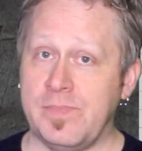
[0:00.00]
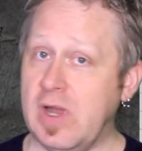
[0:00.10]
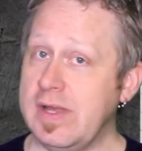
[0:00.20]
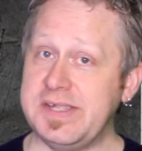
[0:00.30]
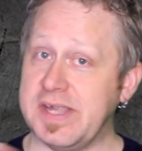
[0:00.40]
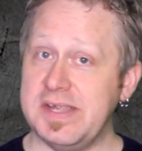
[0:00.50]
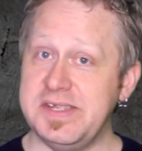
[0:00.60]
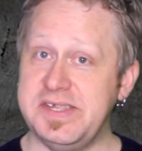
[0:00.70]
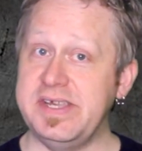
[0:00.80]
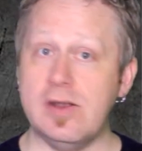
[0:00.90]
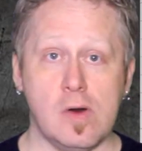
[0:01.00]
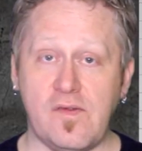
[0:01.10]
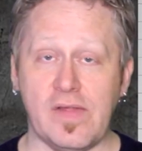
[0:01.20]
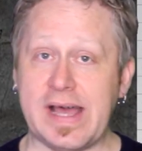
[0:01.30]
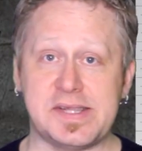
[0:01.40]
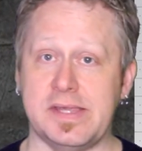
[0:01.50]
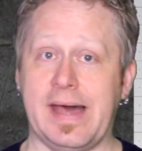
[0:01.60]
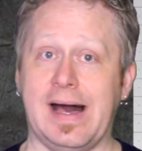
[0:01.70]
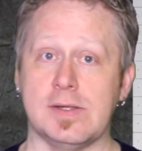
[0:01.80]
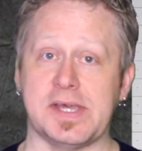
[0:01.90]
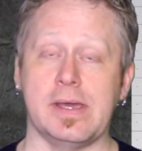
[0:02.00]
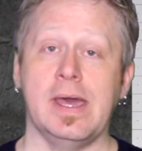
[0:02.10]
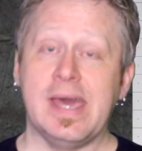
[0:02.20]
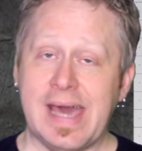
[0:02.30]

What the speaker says: There is zero flex in the housing,